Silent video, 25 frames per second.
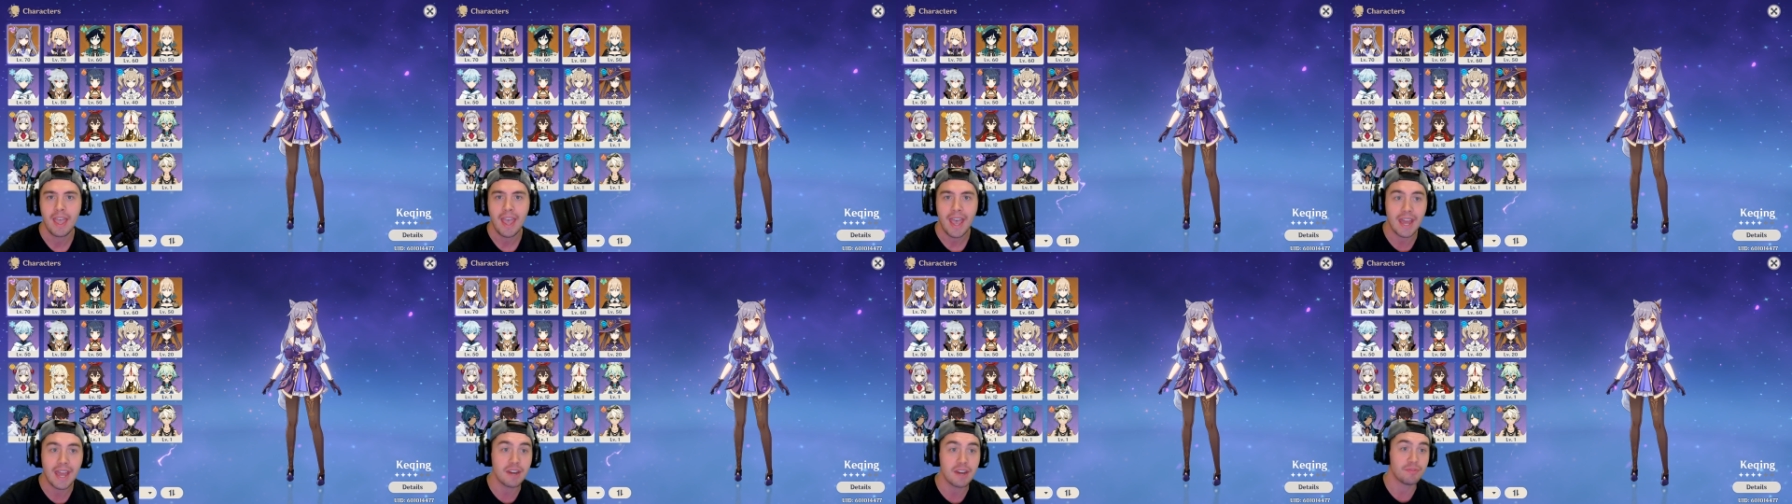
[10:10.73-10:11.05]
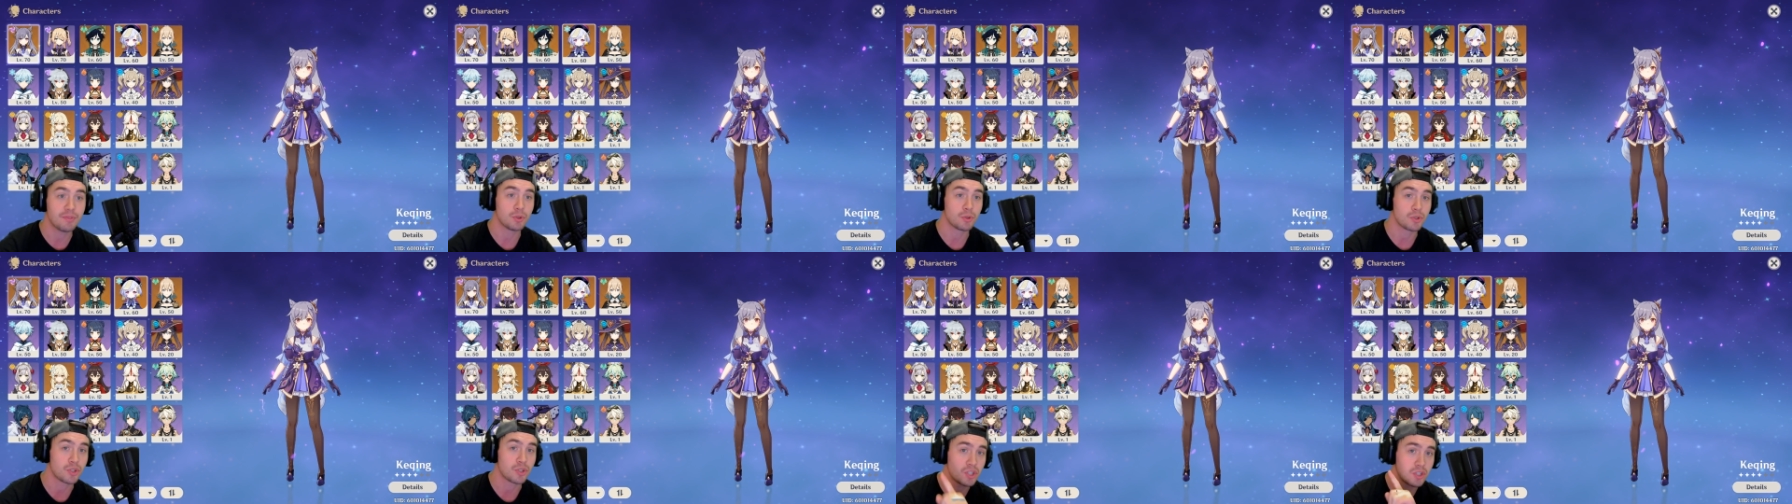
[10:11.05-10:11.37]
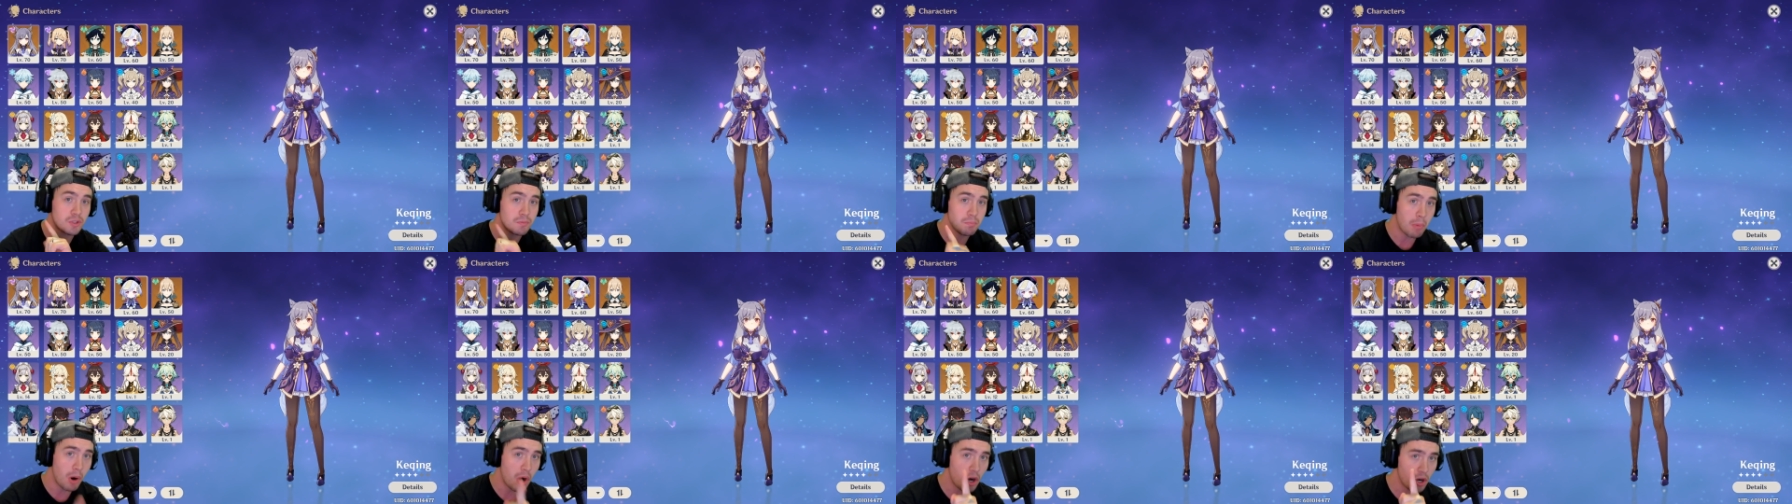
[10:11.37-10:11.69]
And if you're
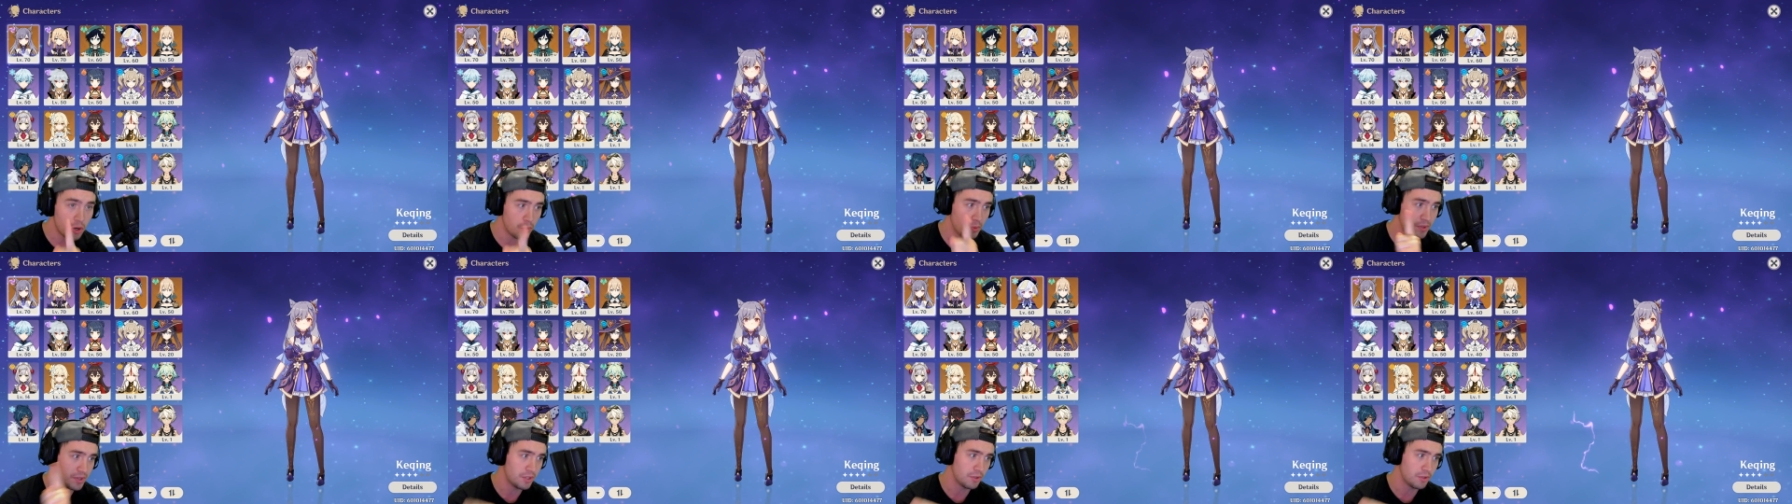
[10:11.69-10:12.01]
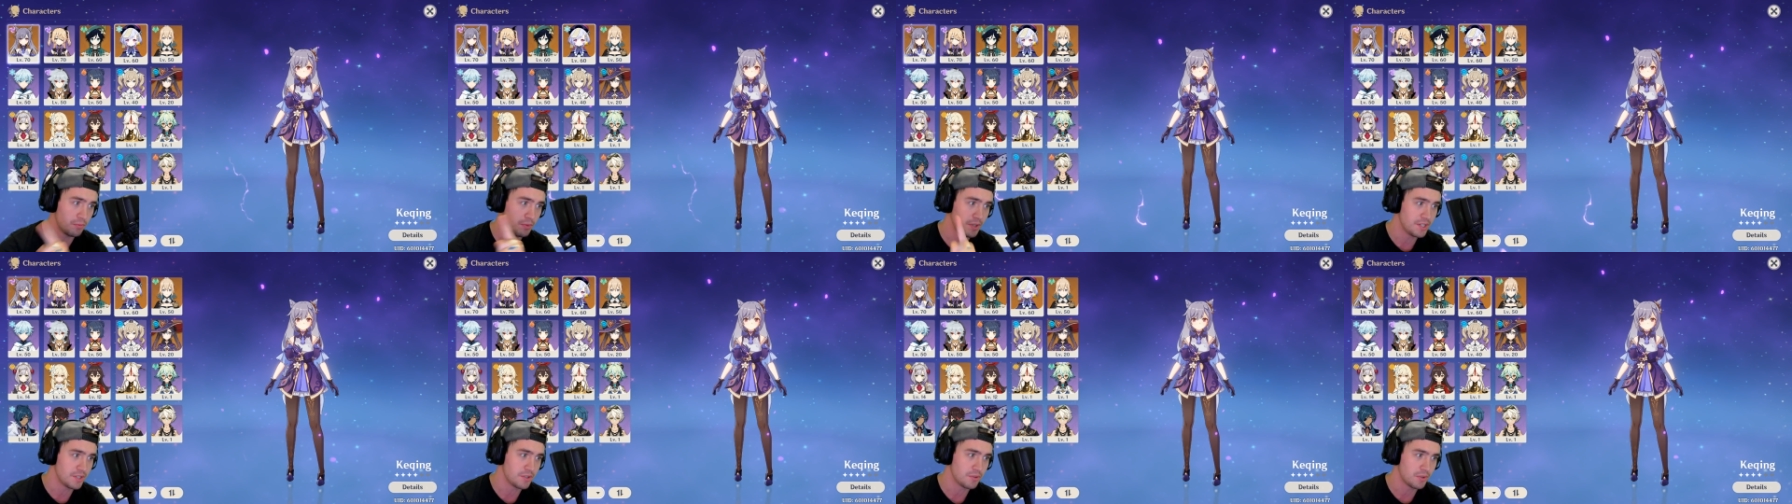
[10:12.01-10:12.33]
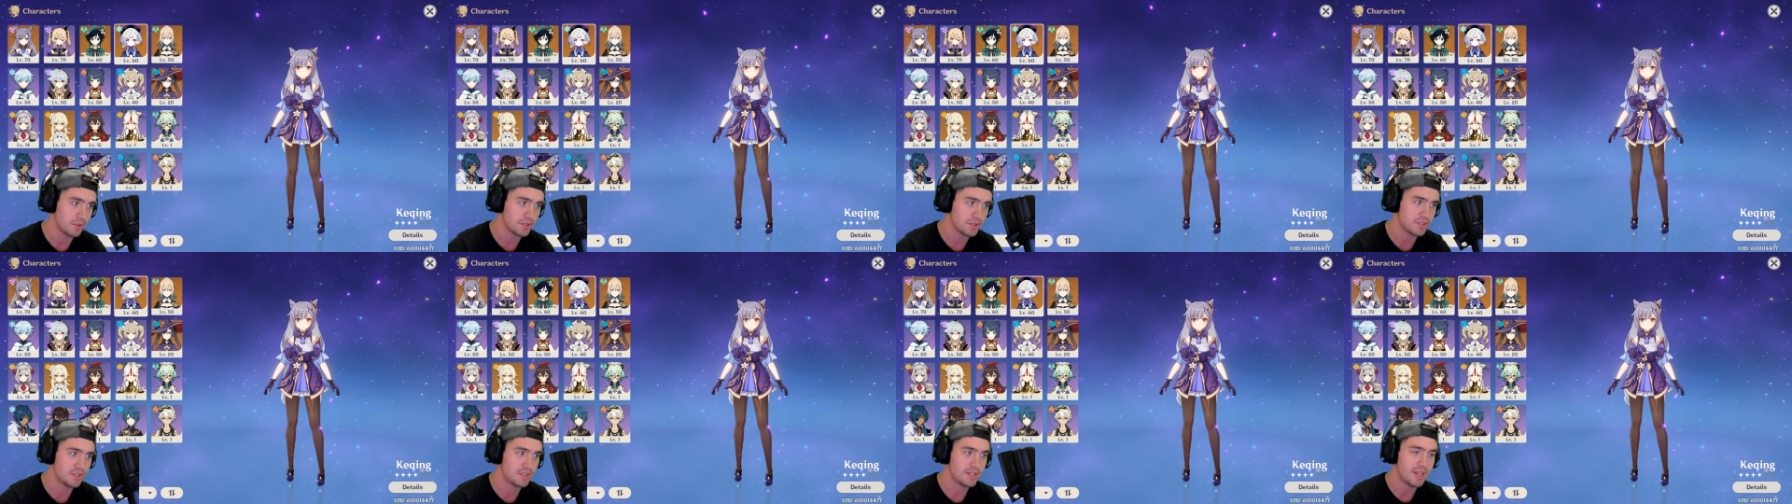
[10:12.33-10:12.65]
smart with your
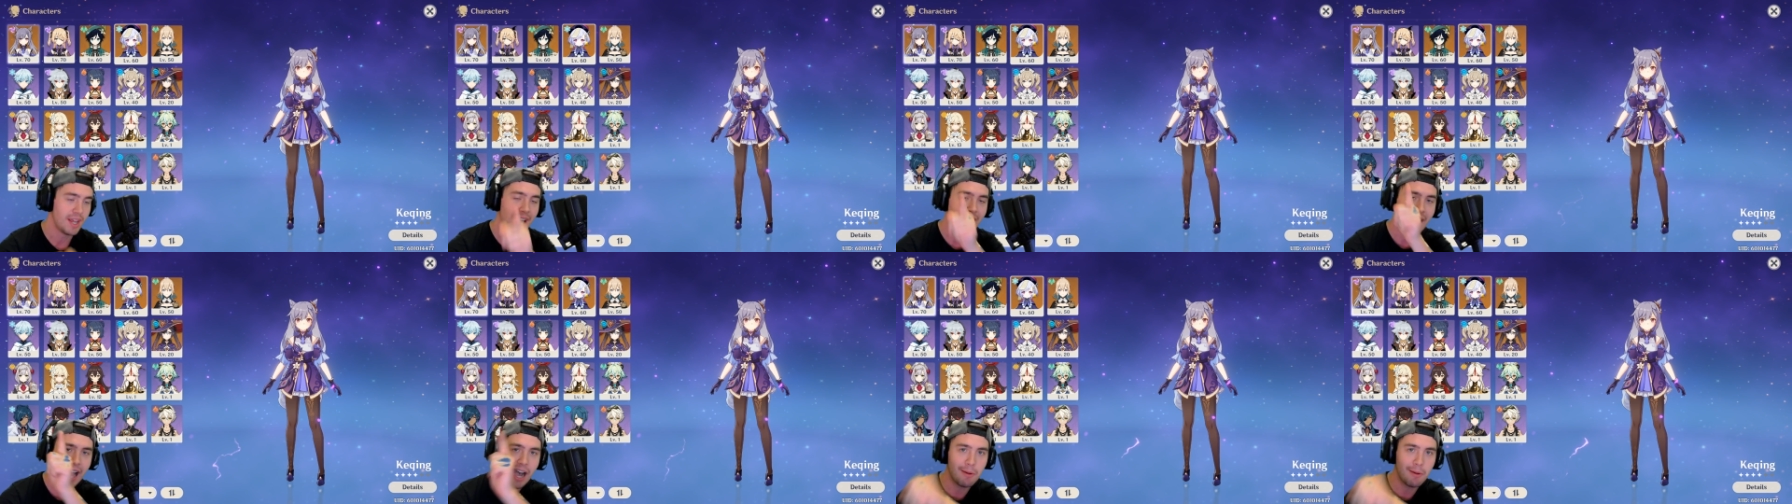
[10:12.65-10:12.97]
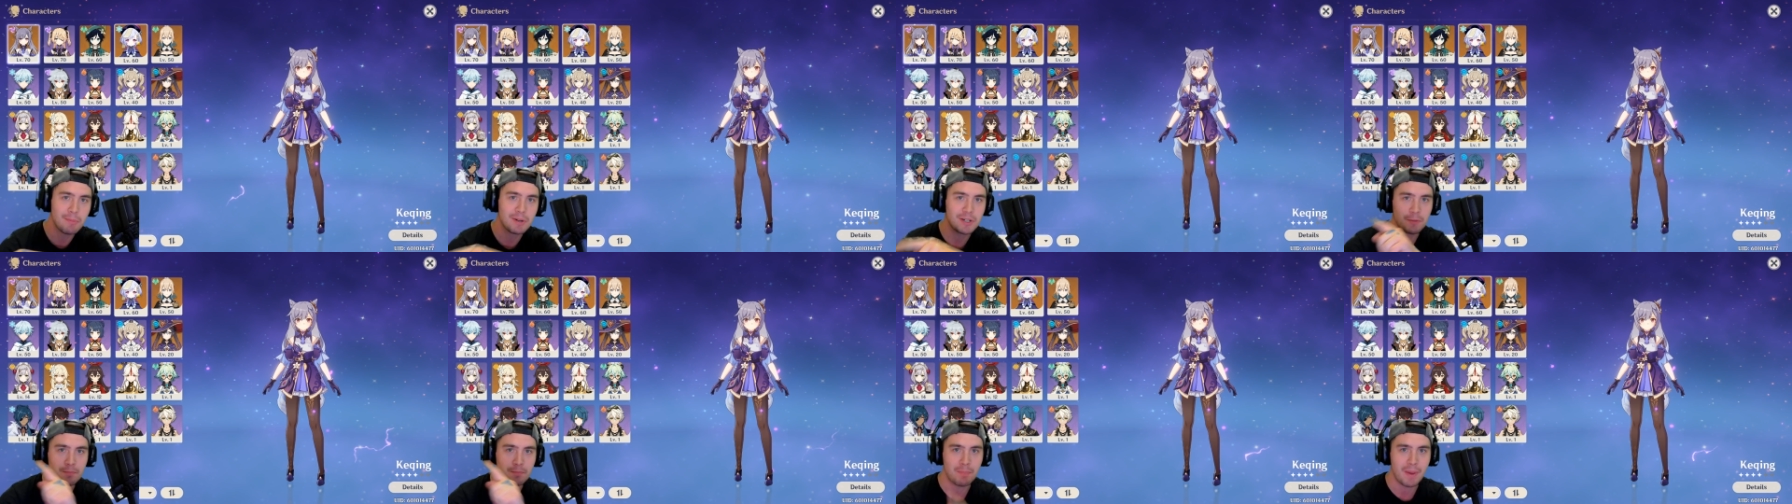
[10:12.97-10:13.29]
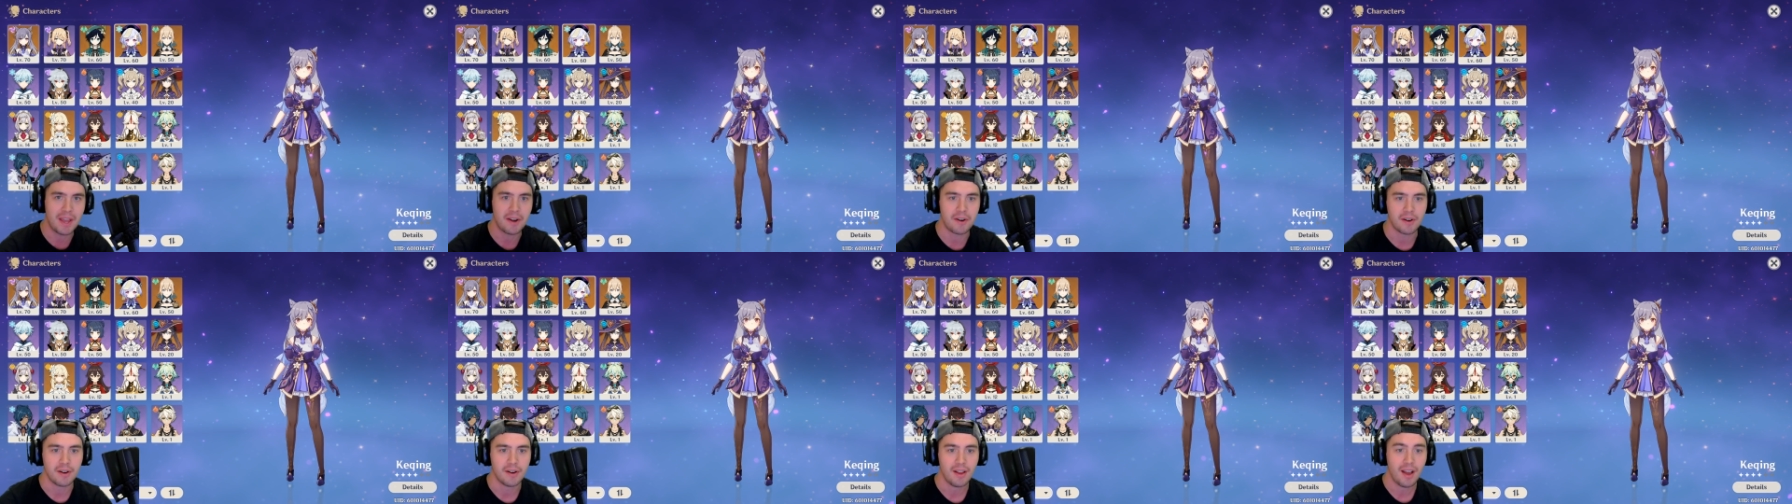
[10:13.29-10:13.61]
resources, how much
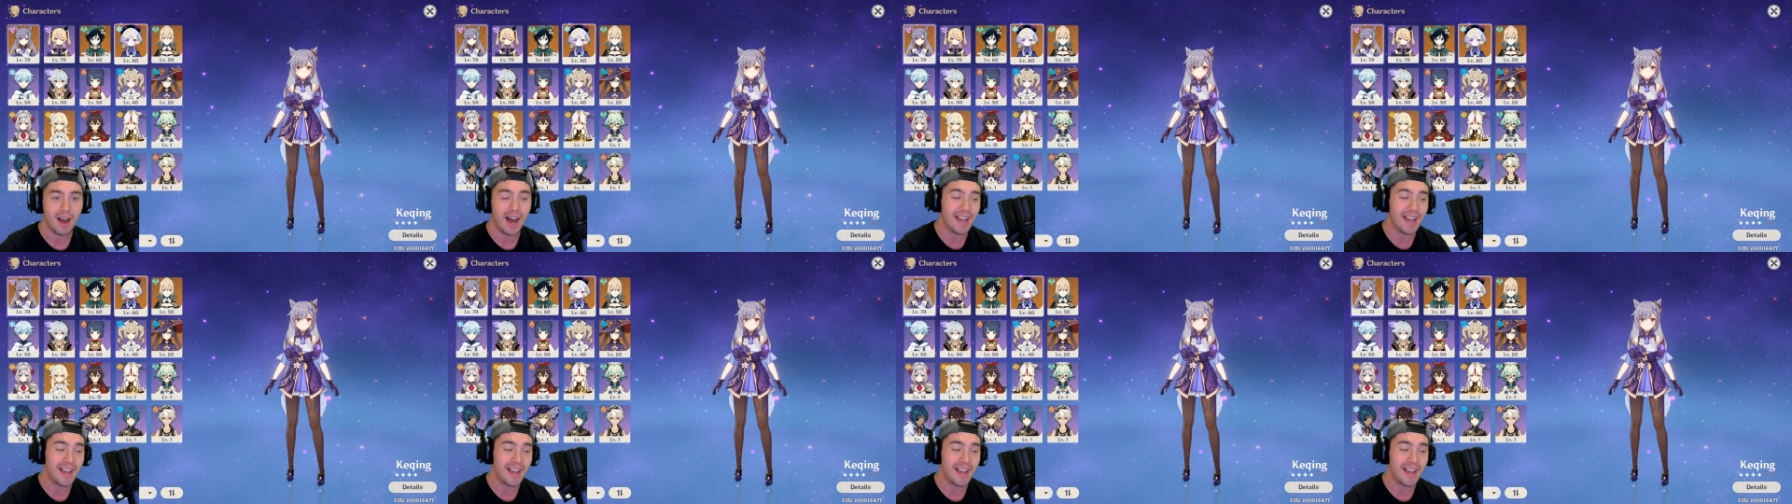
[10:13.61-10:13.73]
better.